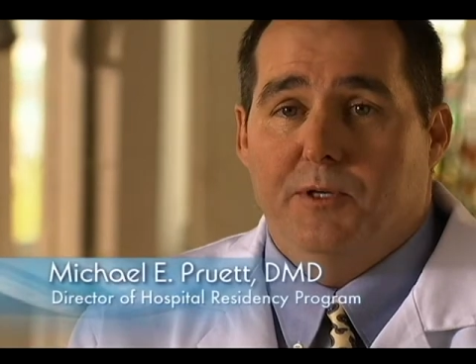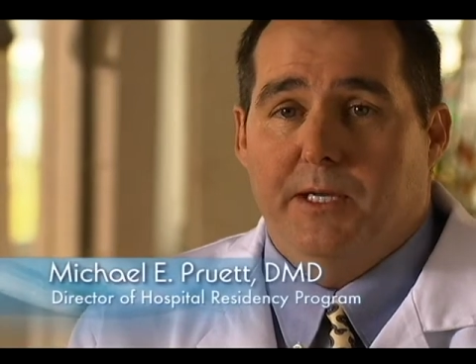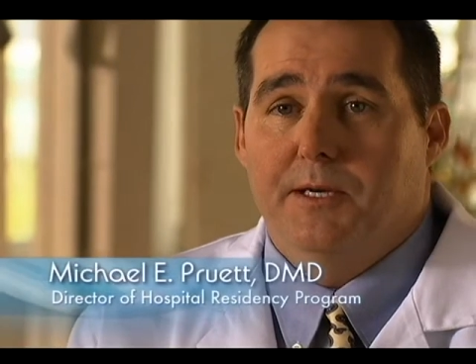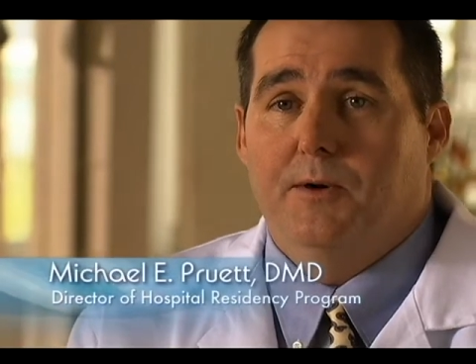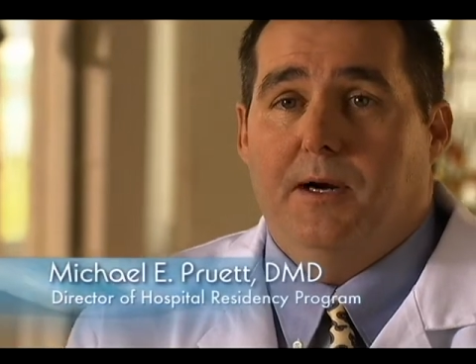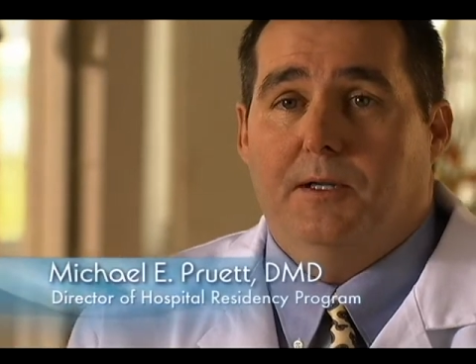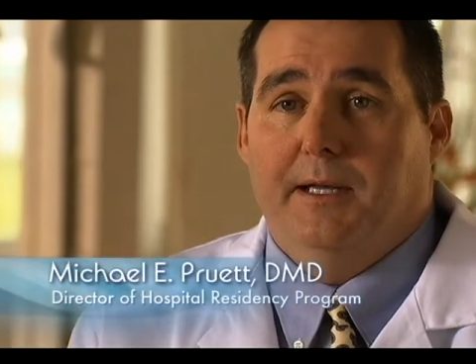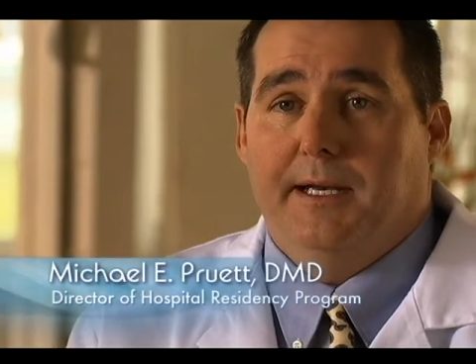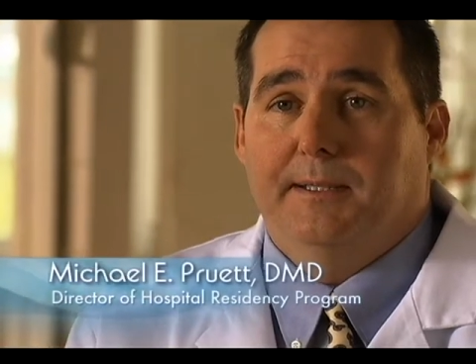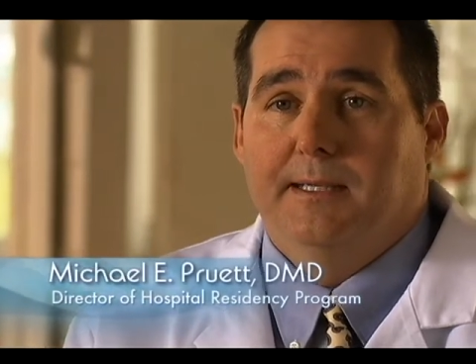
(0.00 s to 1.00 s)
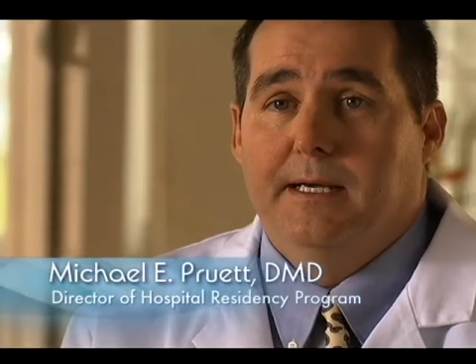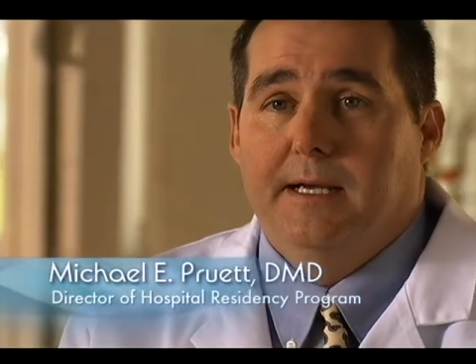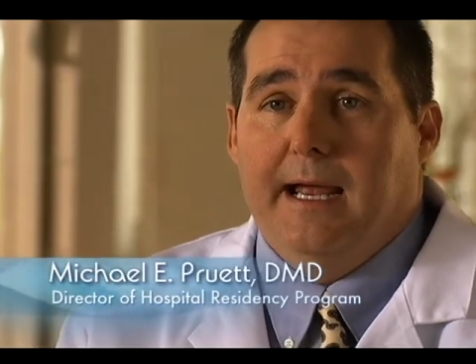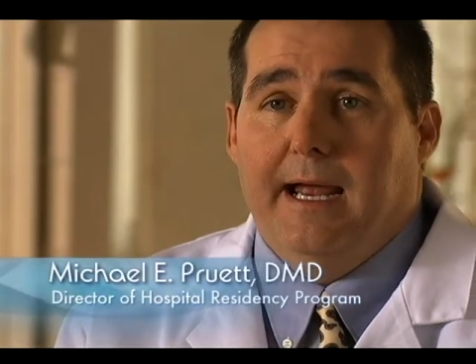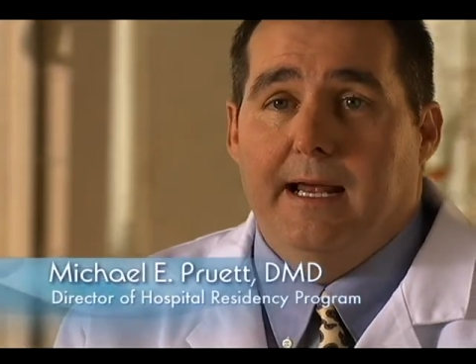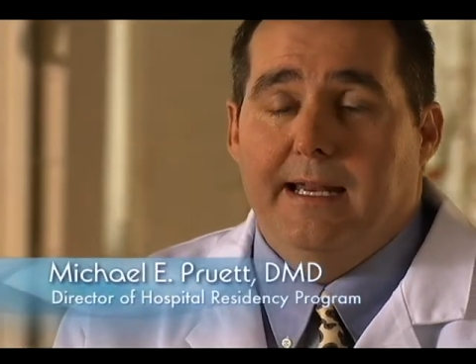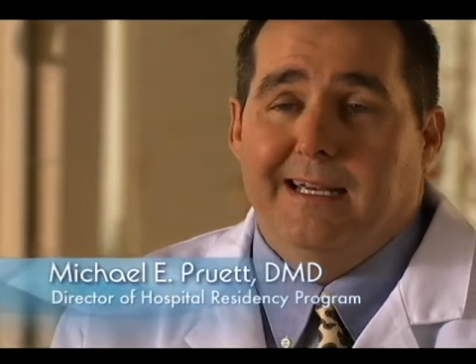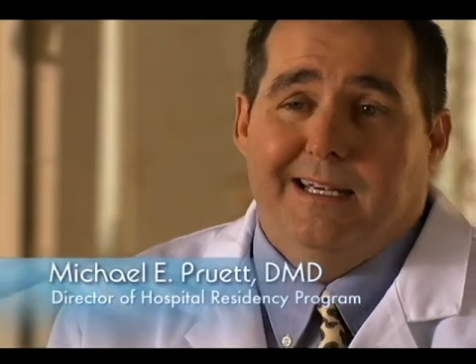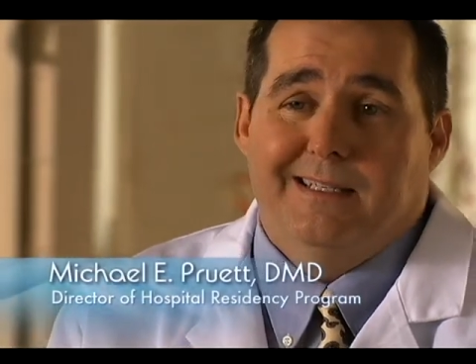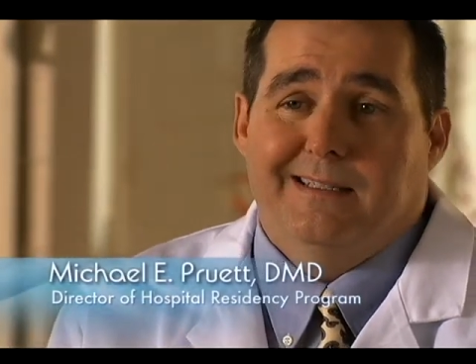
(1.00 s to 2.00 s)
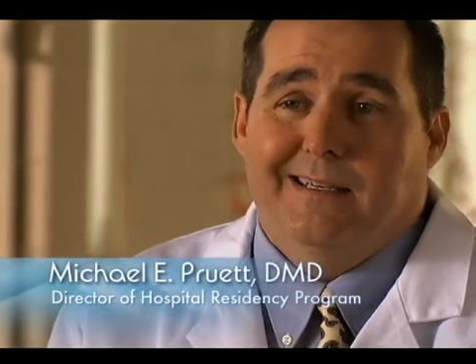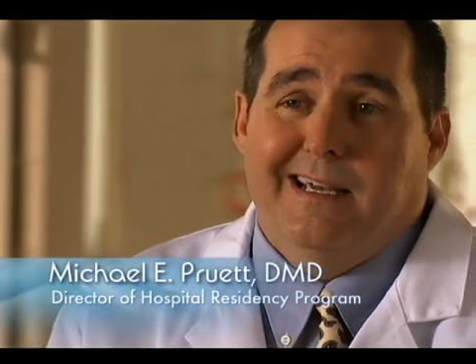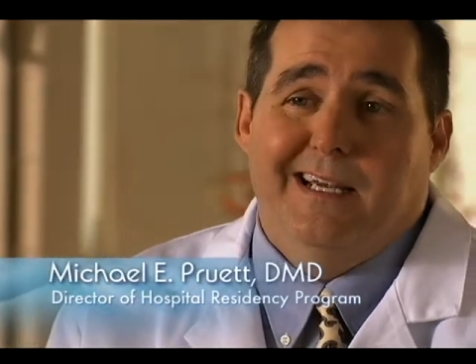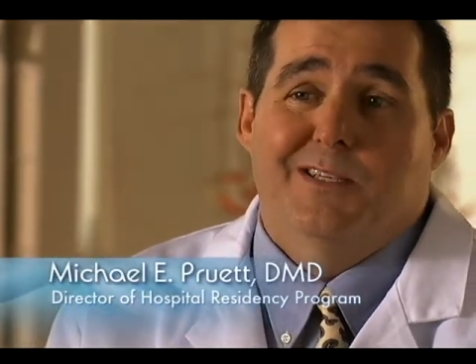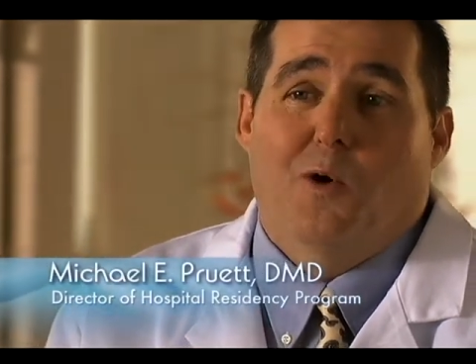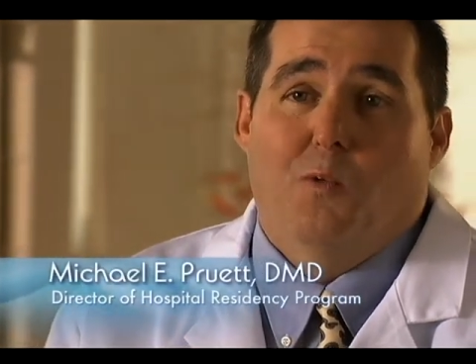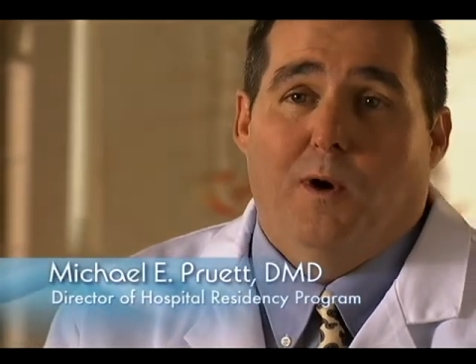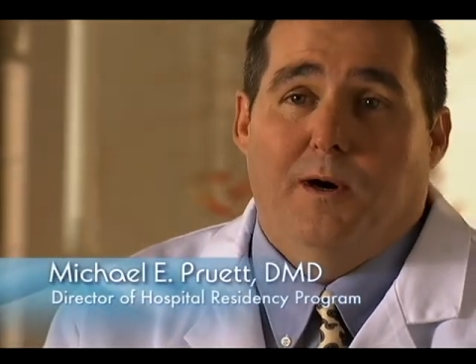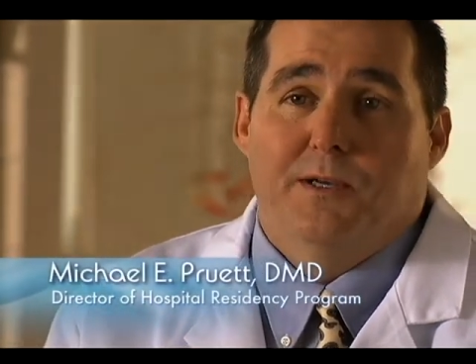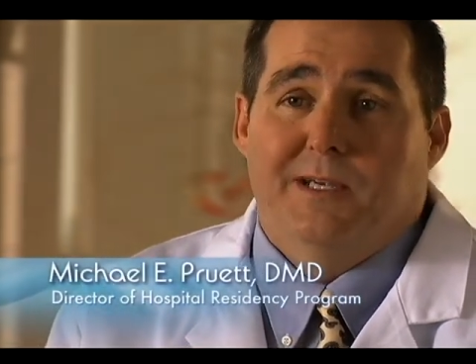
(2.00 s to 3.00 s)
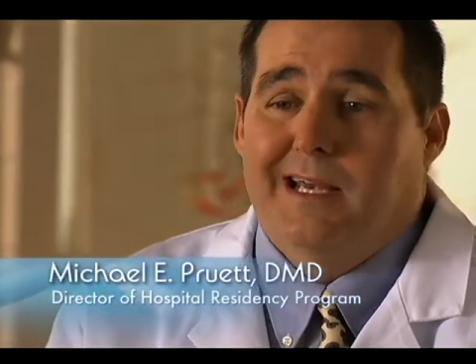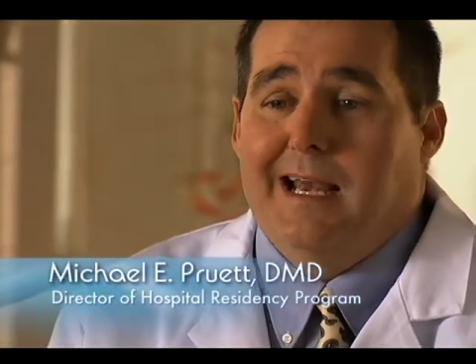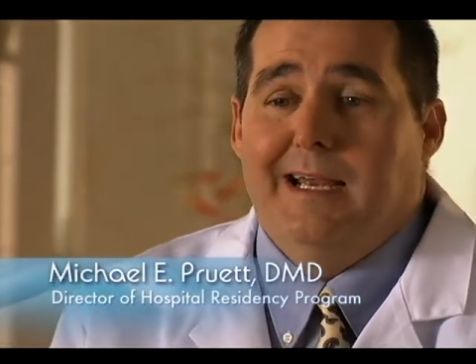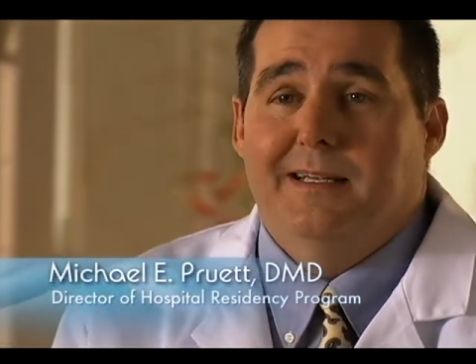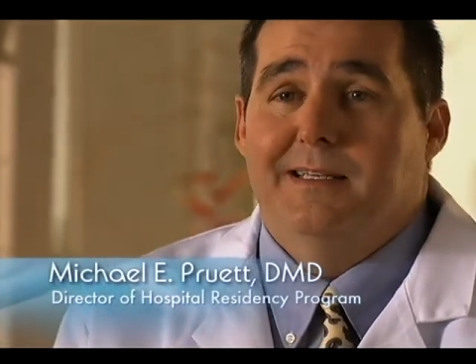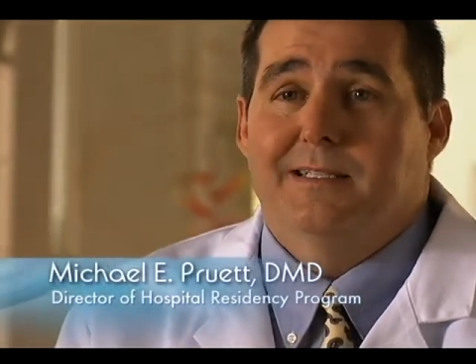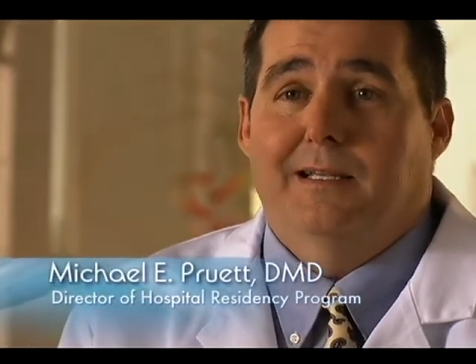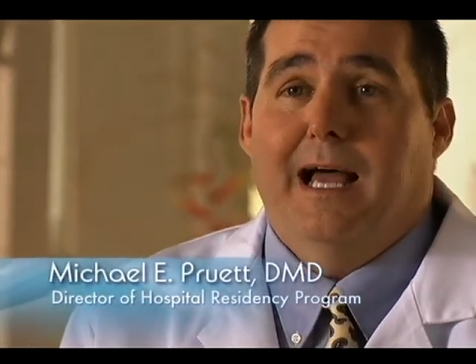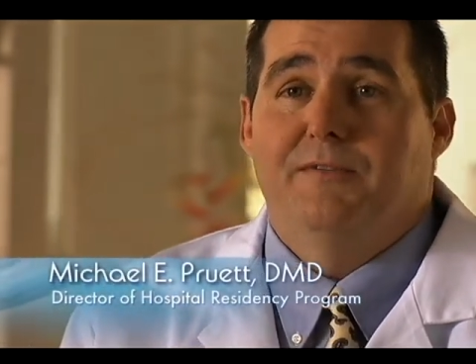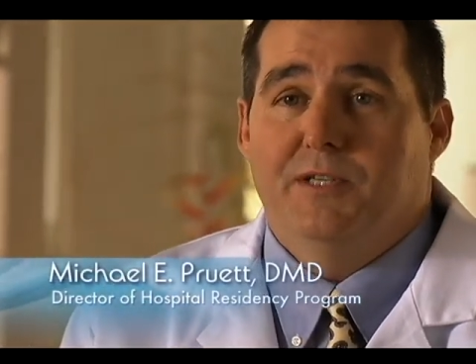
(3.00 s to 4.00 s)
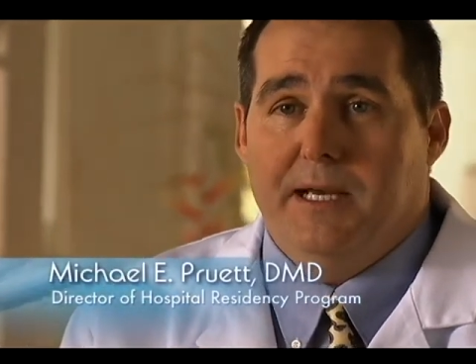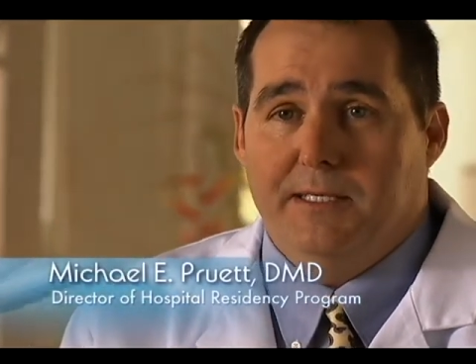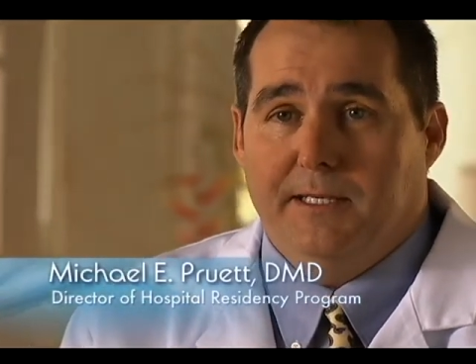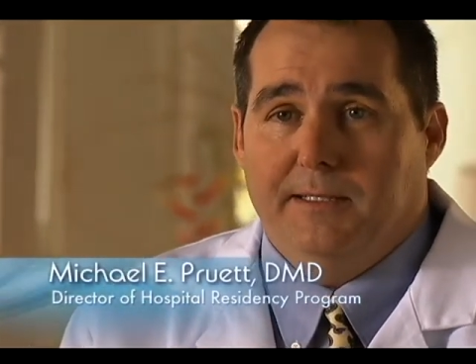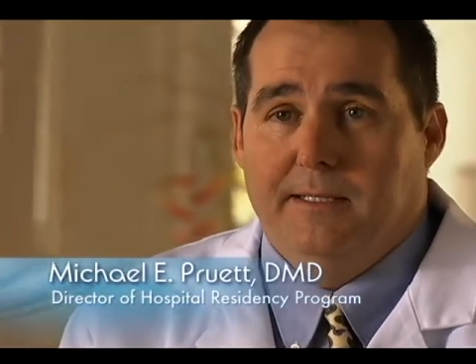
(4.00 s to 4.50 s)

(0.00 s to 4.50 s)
presented to our clinic. And in his own words, hey, this is life-changing.